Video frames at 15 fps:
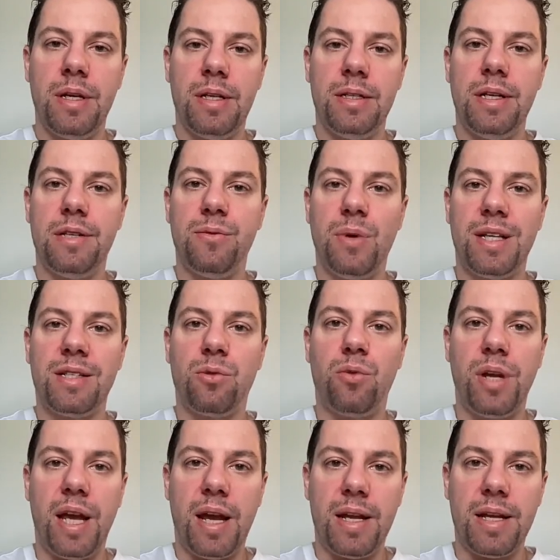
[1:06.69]
this what
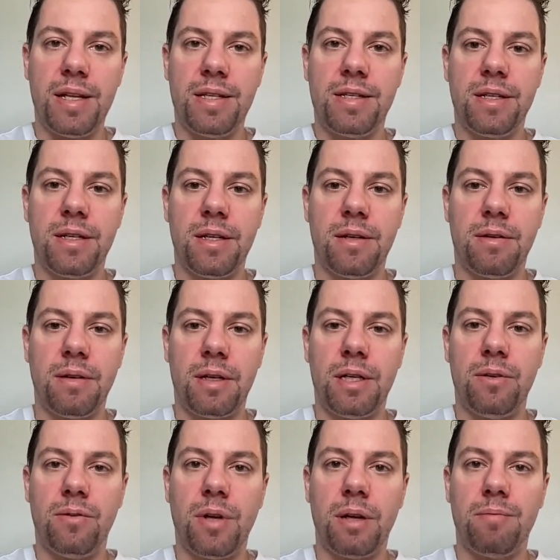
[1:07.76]
created, uh, you
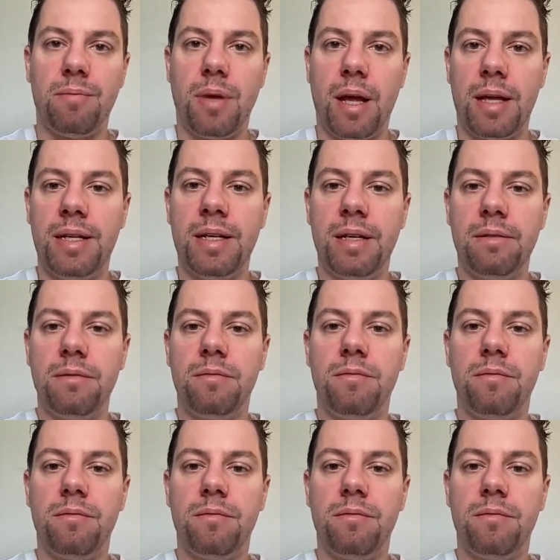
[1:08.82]
know, I, I didn't,